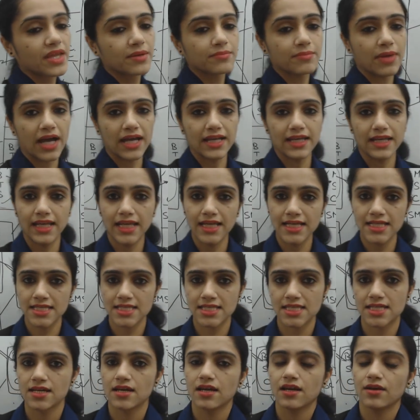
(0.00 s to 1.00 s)
my
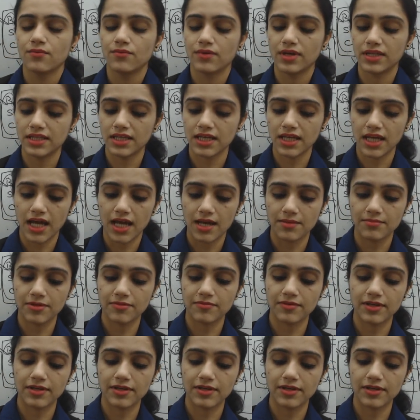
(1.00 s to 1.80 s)
list whether I am